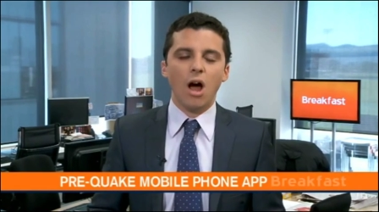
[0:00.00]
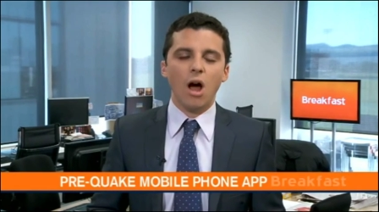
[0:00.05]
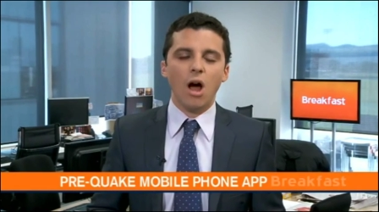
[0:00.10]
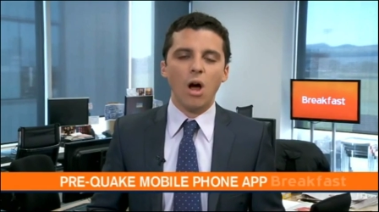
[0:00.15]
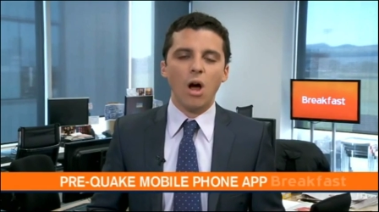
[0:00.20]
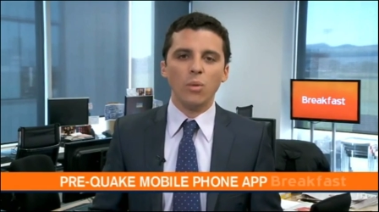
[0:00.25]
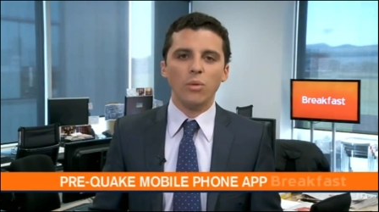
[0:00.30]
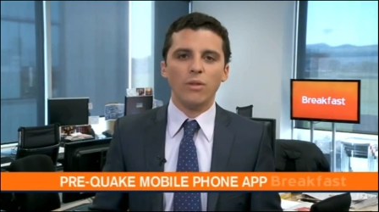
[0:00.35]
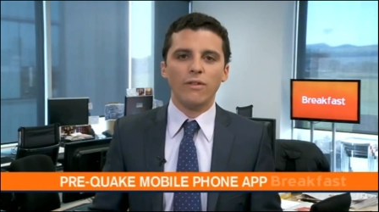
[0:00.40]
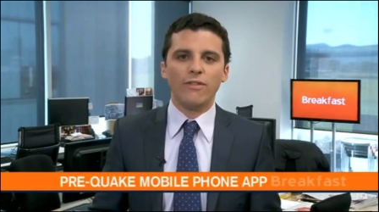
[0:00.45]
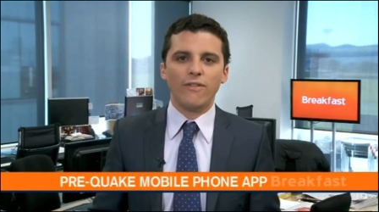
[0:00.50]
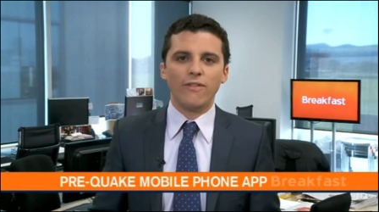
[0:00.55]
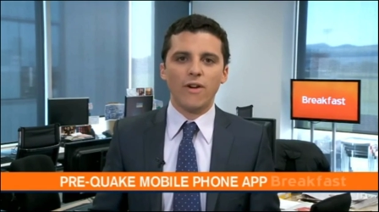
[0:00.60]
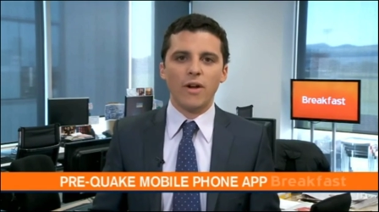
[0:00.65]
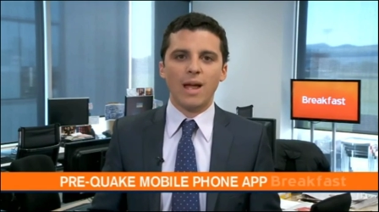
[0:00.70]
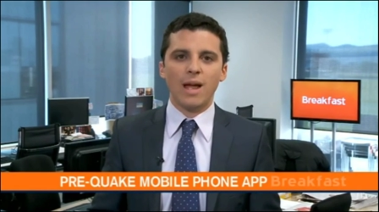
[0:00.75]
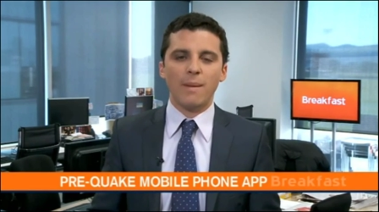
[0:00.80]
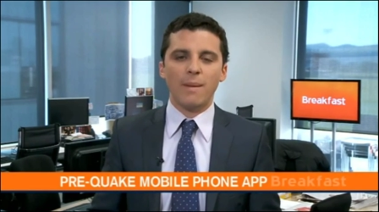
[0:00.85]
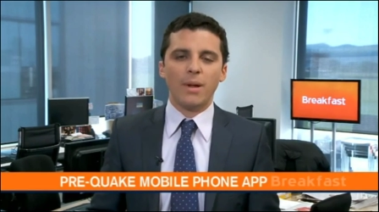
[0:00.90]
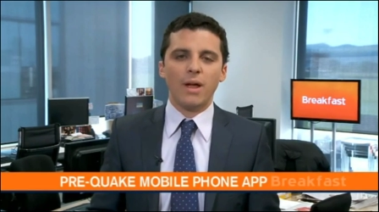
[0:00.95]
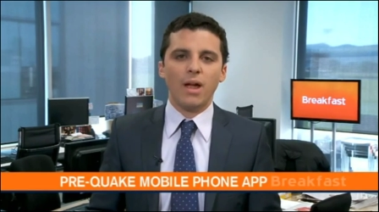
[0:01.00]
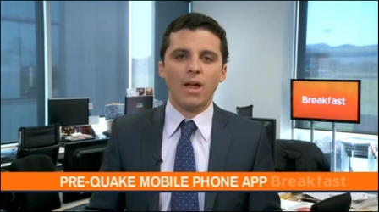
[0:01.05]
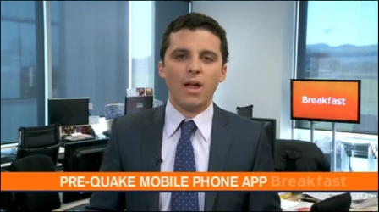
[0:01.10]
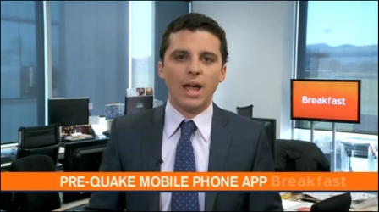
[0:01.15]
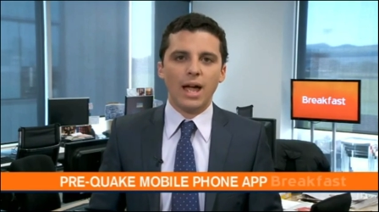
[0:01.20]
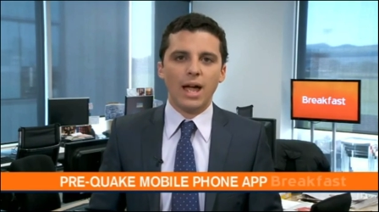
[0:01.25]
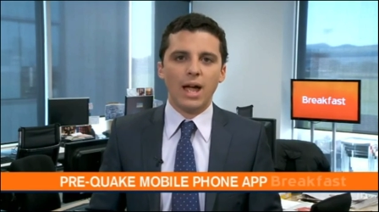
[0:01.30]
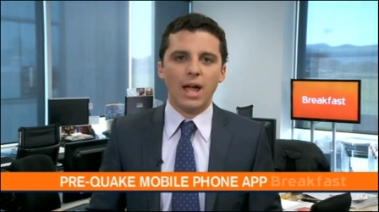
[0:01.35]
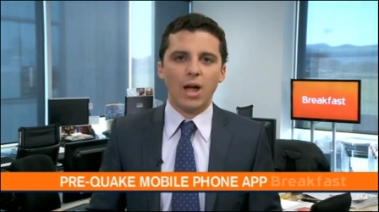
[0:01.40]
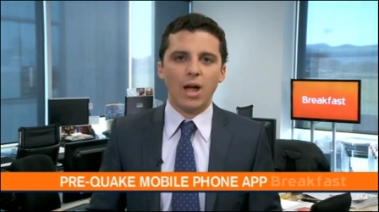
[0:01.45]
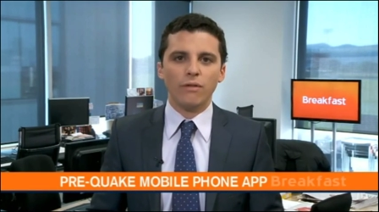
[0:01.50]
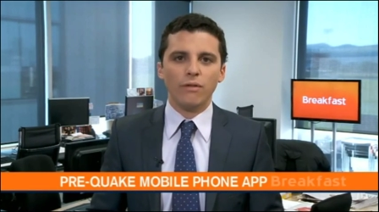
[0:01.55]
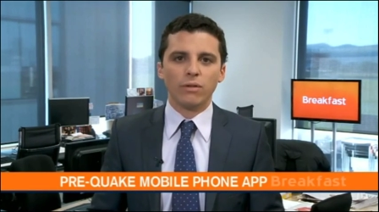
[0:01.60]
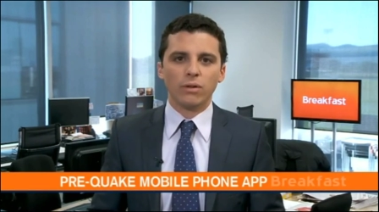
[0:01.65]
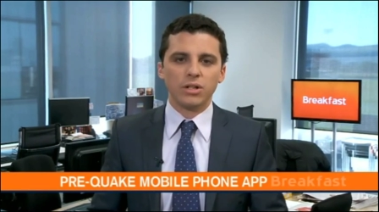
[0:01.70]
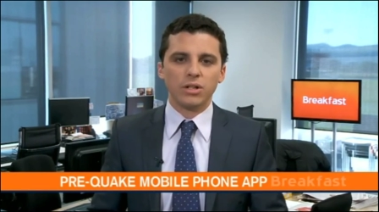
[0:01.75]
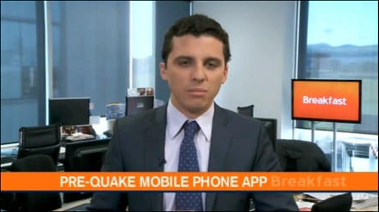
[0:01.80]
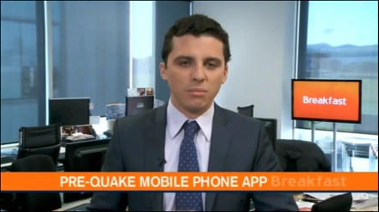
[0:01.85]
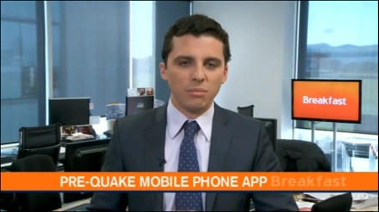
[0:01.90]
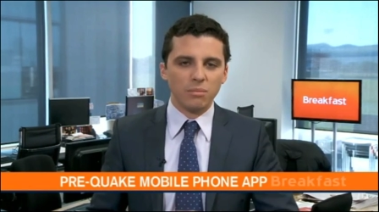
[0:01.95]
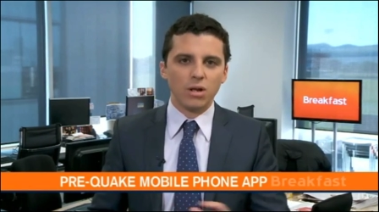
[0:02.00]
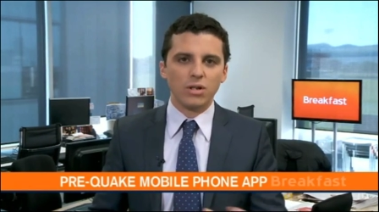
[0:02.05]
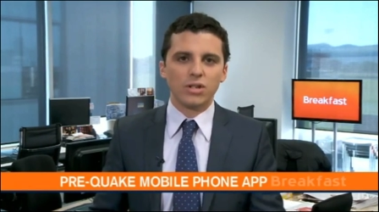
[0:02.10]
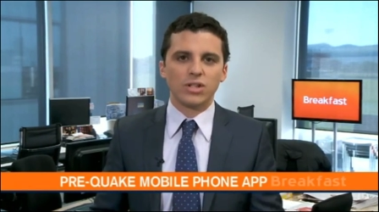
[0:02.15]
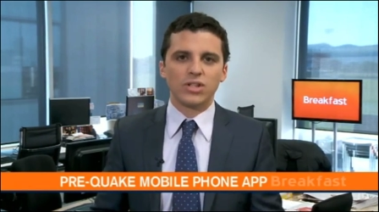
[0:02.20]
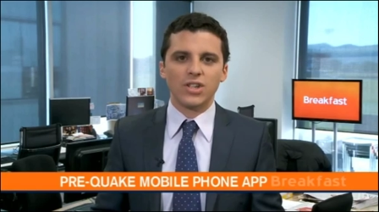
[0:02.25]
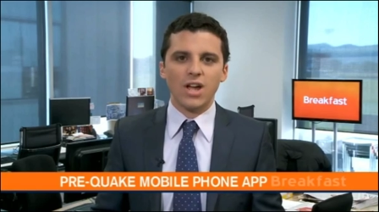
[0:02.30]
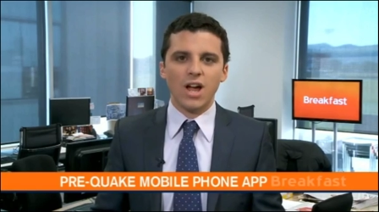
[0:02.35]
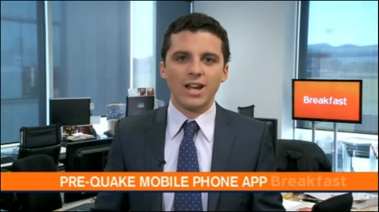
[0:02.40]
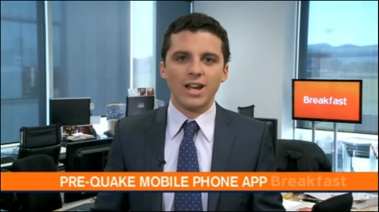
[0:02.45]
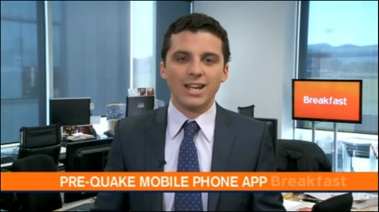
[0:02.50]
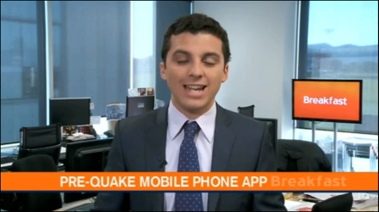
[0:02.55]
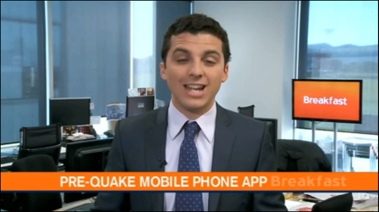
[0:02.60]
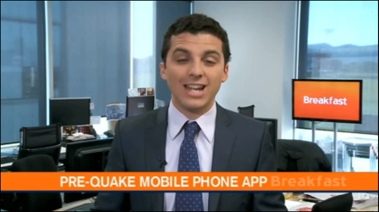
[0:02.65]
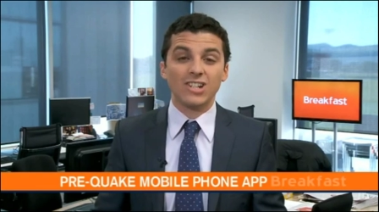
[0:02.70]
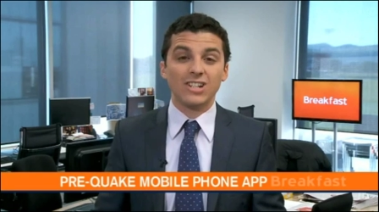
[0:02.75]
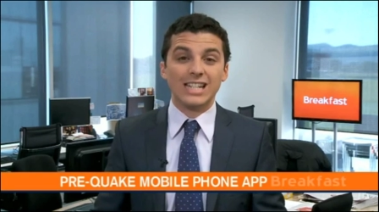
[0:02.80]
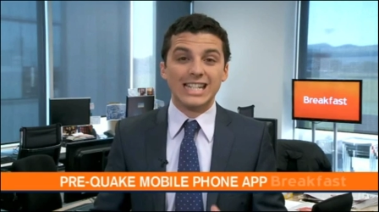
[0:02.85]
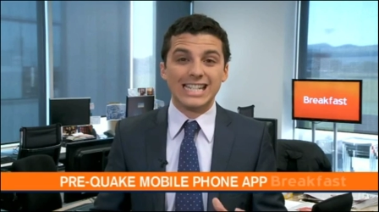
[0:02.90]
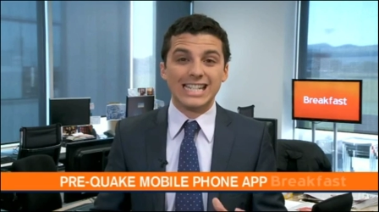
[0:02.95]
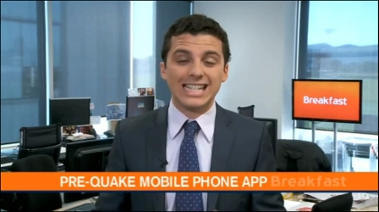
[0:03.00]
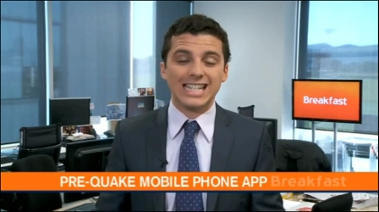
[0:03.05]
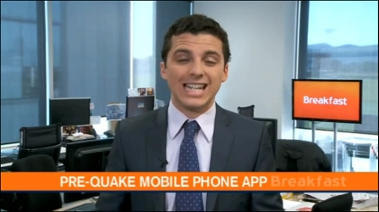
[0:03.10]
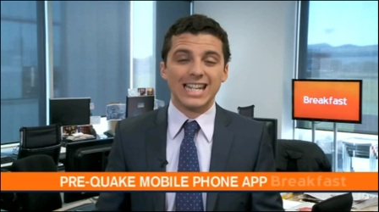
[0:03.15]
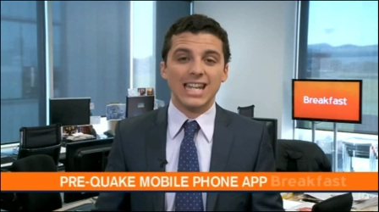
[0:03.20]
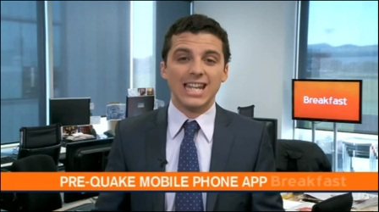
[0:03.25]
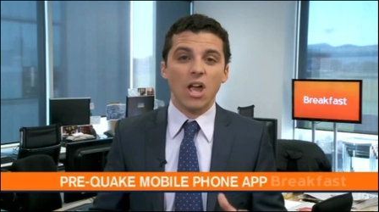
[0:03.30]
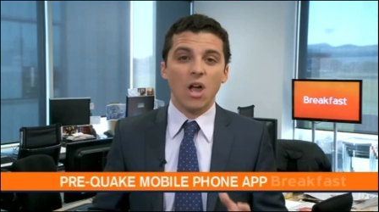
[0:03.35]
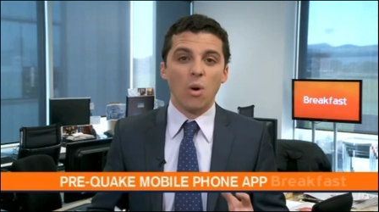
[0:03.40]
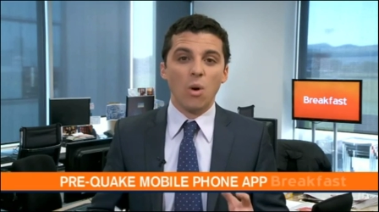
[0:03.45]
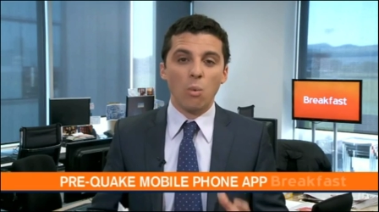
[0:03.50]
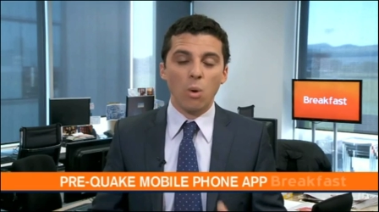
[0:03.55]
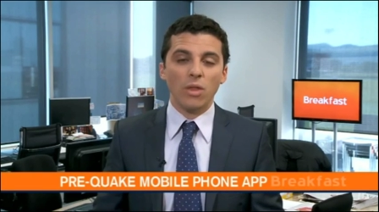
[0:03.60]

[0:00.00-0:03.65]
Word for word: hold the phone up uh, over a demolished site and actually see